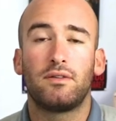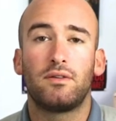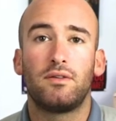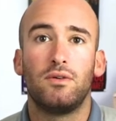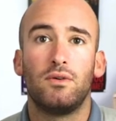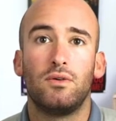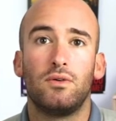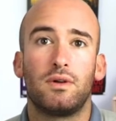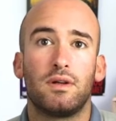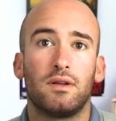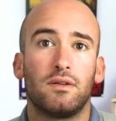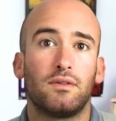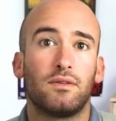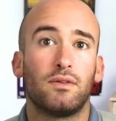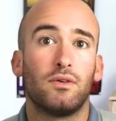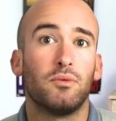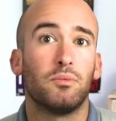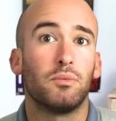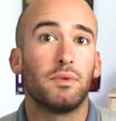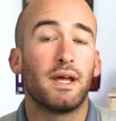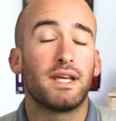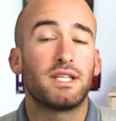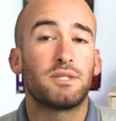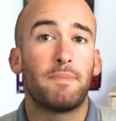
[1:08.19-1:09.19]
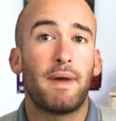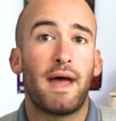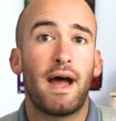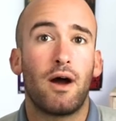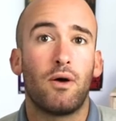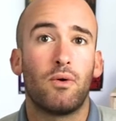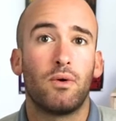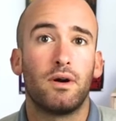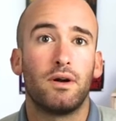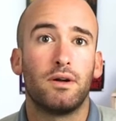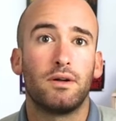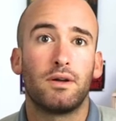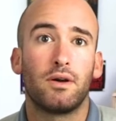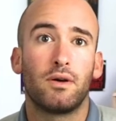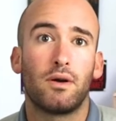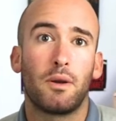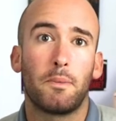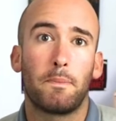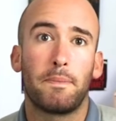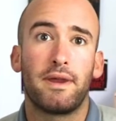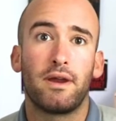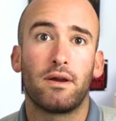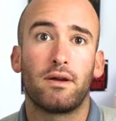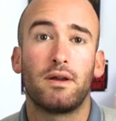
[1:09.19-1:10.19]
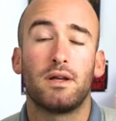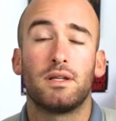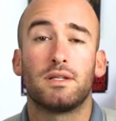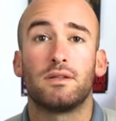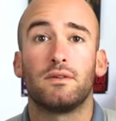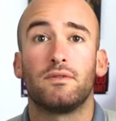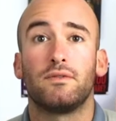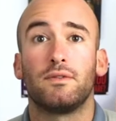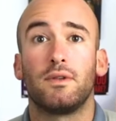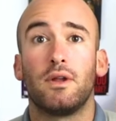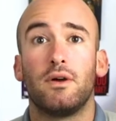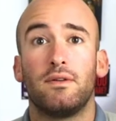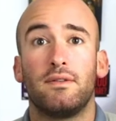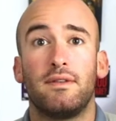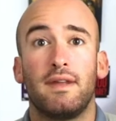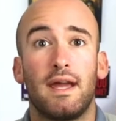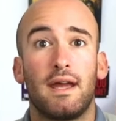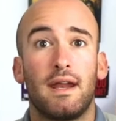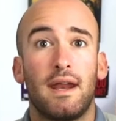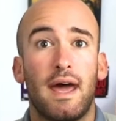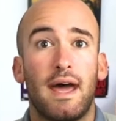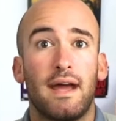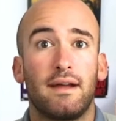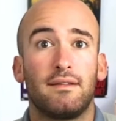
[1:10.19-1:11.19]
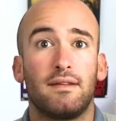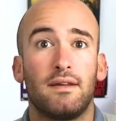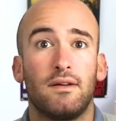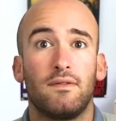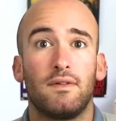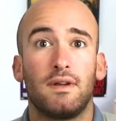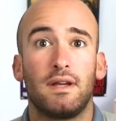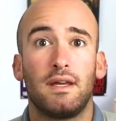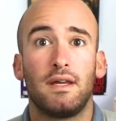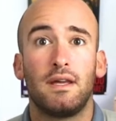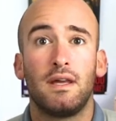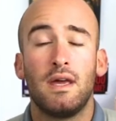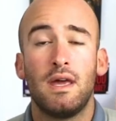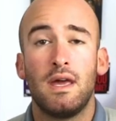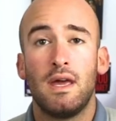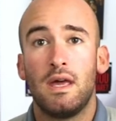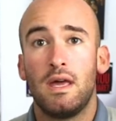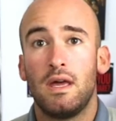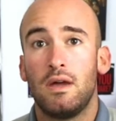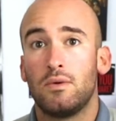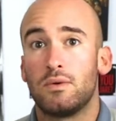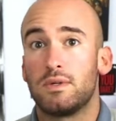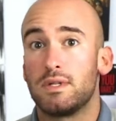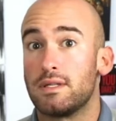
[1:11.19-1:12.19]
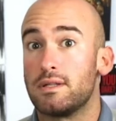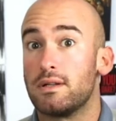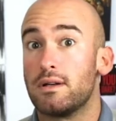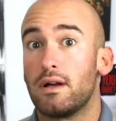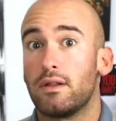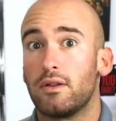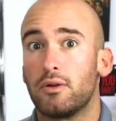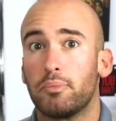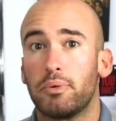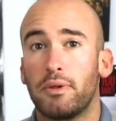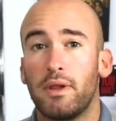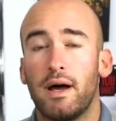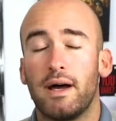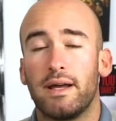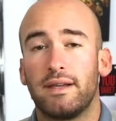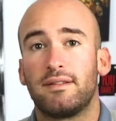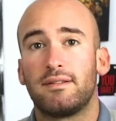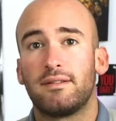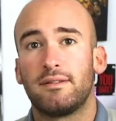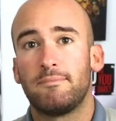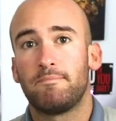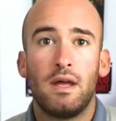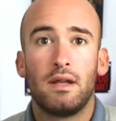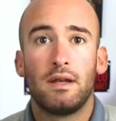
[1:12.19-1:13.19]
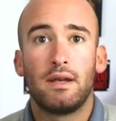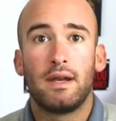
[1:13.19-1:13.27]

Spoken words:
to consume less power during periods of low data activity, which is another plus.